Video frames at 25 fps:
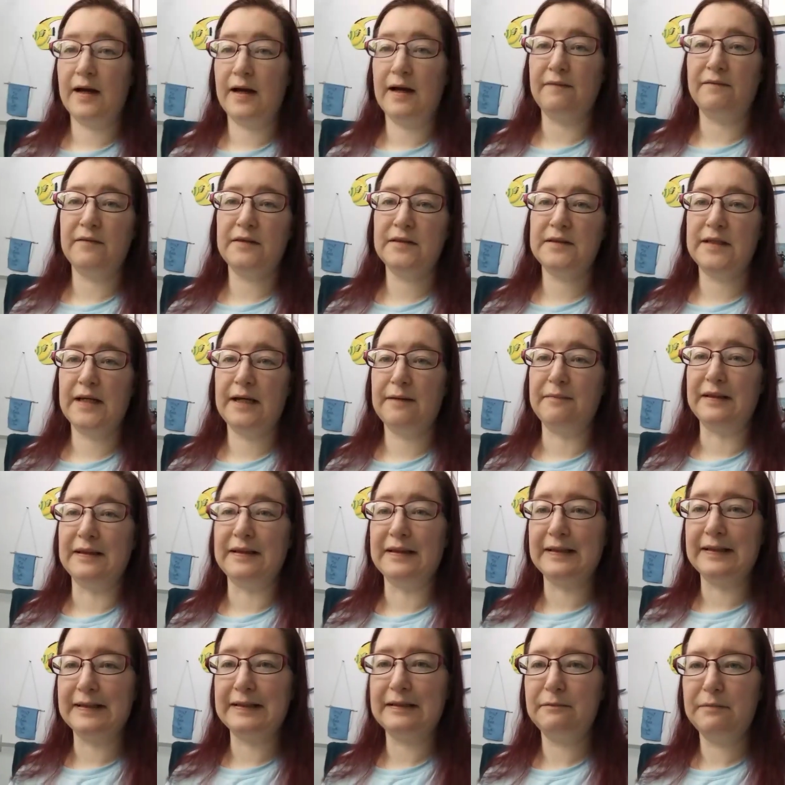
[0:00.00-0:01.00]
I have to say, I'm a
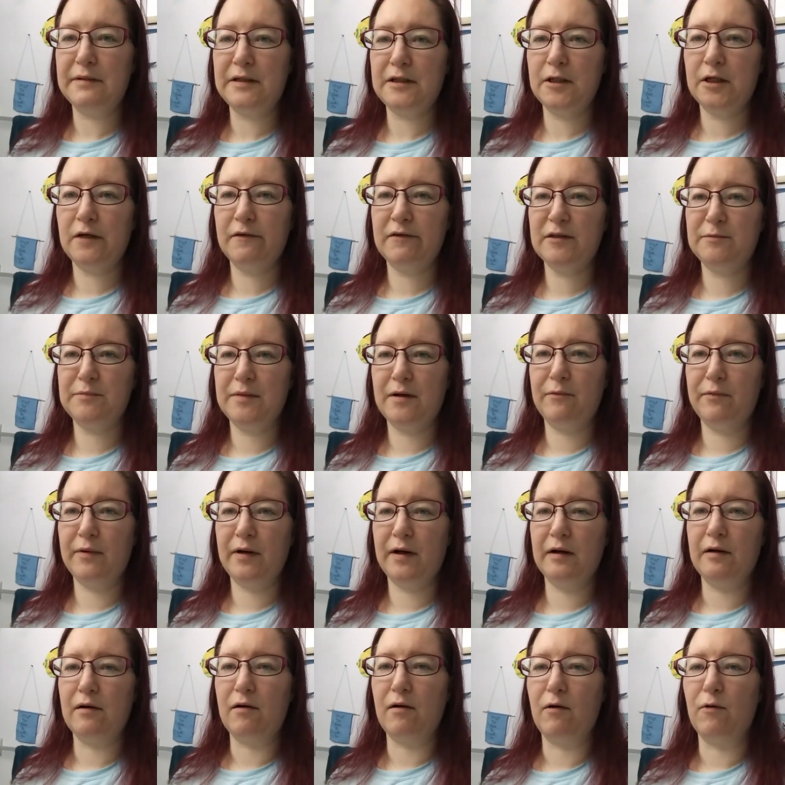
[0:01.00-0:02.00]
little bit nervous about
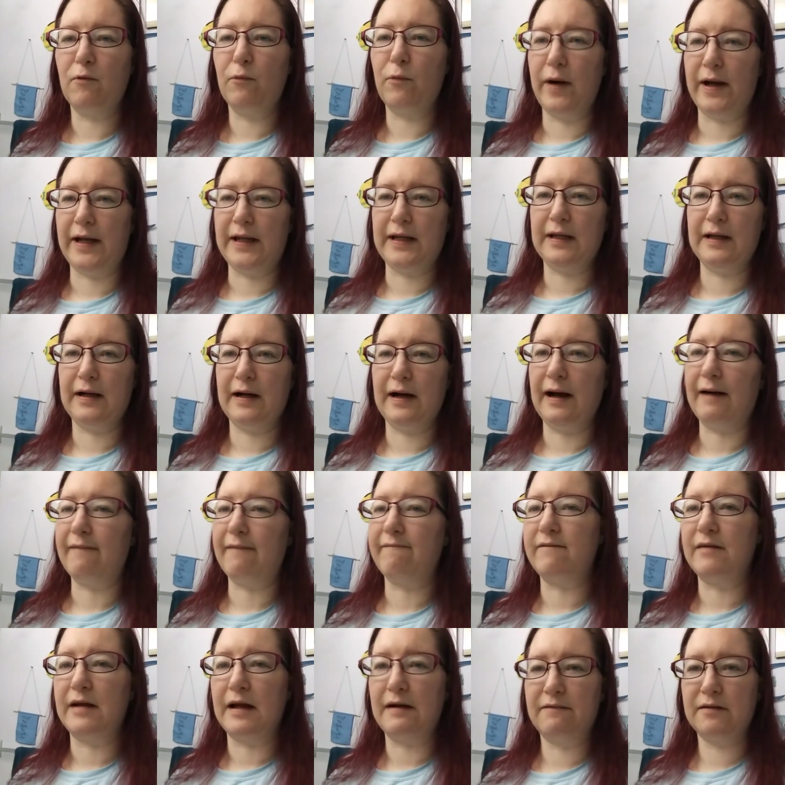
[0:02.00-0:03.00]
wearing all white.
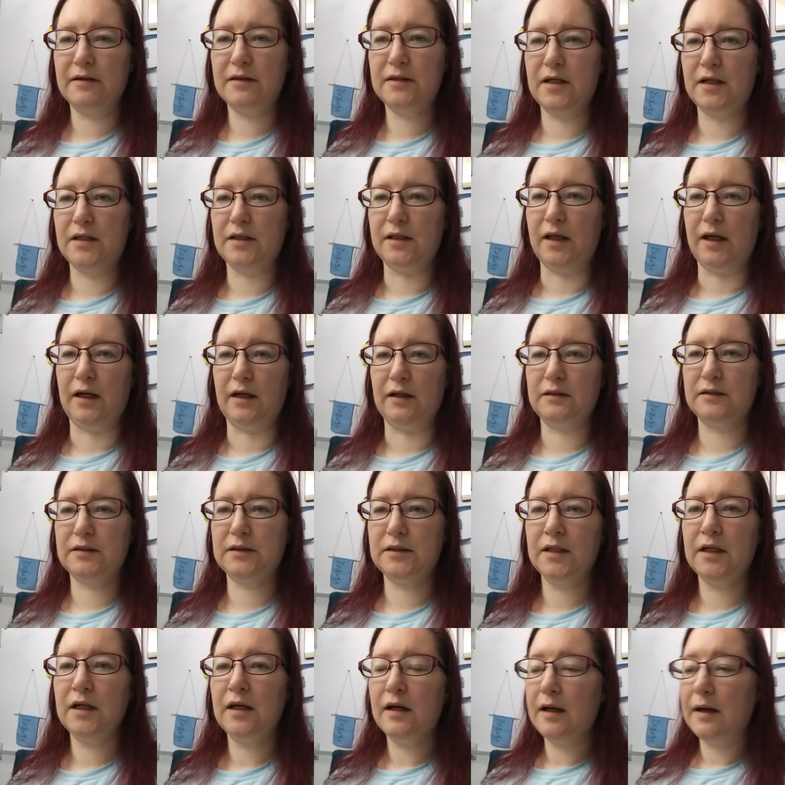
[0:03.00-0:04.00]
I've never done that,
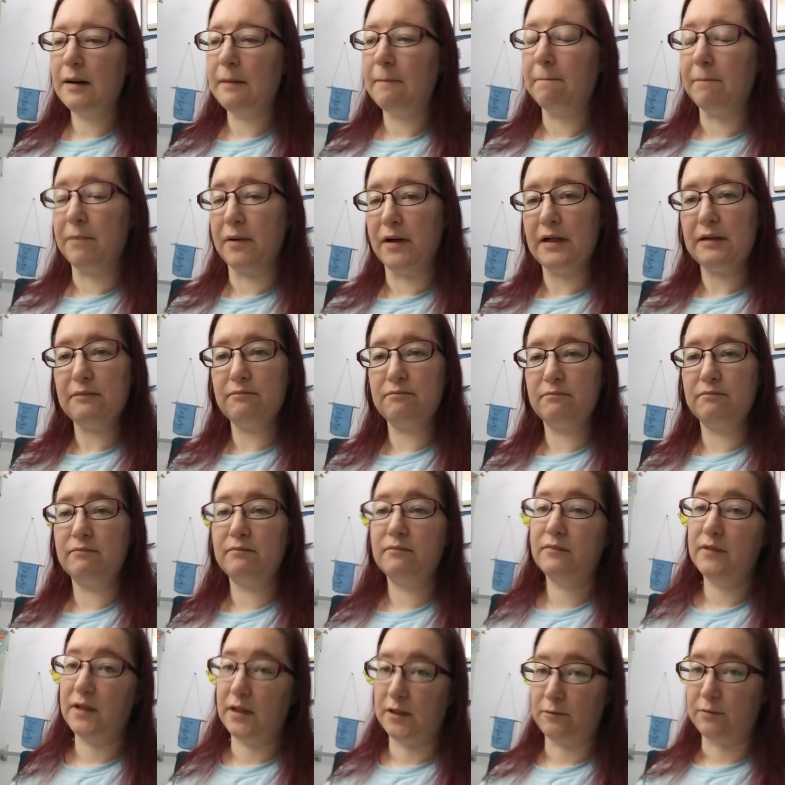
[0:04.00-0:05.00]
but
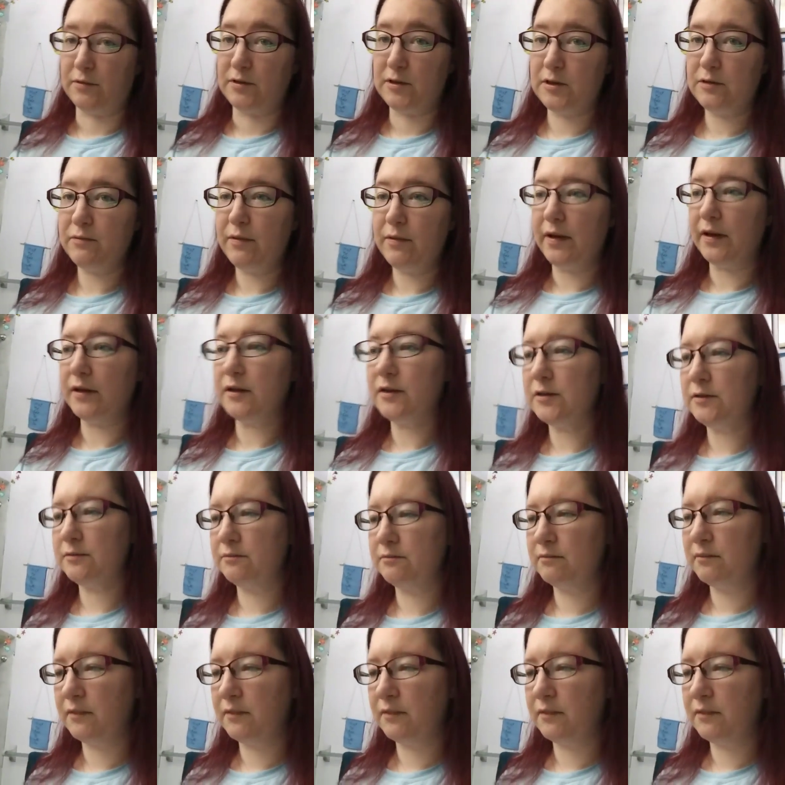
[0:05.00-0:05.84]
that's what she wears.